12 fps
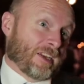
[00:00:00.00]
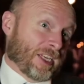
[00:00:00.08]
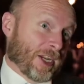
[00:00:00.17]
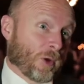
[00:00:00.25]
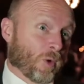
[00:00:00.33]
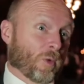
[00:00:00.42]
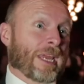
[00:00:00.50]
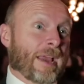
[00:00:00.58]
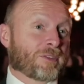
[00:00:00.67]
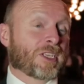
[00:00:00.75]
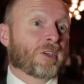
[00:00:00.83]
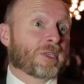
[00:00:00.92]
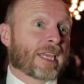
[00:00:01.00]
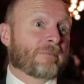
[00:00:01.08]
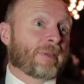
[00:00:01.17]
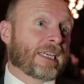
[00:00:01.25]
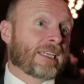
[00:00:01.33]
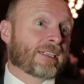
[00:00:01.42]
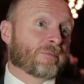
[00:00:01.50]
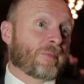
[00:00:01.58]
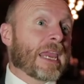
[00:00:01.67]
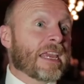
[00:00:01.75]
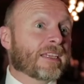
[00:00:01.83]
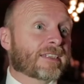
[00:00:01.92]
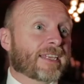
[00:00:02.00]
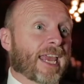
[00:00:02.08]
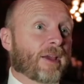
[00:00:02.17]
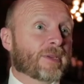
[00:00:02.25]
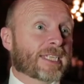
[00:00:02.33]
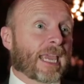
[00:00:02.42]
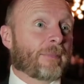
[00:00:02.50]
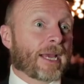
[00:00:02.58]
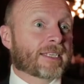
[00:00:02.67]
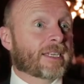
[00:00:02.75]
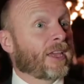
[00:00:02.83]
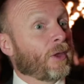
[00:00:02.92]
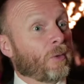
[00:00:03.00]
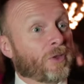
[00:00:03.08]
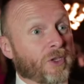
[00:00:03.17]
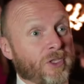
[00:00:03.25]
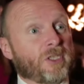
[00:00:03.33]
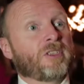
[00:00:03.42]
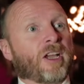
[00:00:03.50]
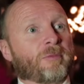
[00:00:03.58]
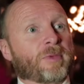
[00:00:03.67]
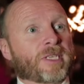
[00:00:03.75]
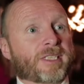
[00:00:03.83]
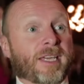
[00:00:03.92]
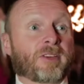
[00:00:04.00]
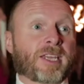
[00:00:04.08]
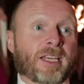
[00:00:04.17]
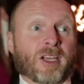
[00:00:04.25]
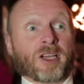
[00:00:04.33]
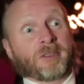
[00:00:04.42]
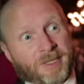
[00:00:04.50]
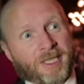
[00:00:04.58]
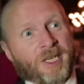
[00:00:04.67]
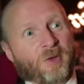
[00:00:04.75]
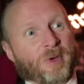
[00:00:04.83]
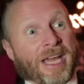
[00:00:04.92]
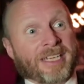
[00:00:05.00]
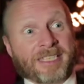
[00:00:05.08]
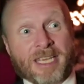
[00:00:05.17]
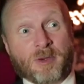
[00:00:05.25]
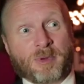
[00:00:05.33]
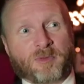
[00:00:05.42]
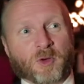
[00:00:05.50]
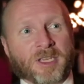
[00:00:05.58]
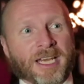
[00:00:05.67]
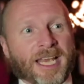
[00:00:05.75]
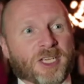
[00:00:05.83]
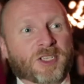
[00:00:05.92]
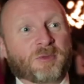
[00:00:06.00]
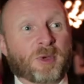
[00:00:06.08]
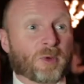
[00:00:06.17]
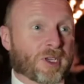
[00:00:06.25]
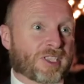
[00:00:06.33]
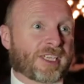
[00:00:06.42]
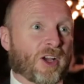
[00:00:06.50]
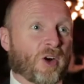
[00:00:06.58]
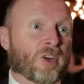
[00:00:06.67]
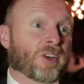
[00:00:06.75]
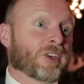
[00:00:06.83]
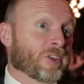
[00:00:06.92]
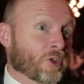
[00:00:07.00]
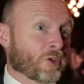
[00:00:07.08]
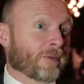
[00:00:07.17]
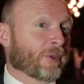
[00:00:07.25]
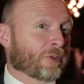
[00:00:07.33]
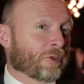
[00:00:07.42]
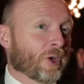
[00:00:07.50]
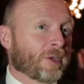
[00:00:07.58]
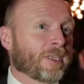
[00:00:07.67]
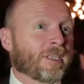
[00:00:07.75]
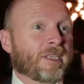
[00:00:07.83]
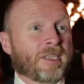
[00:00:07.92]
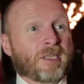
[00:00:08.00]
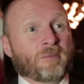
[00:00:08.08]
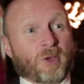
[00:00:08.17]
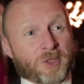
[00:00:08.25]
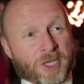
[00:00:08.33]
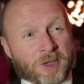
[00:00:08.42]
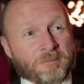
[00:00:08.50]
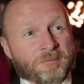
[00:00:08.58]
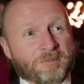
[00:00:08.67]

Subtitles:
what we have to do as MPs and peers now is get back together with the new government to say, okay, look, we had a deal before the election, we want to see it honoured and driven through pronto.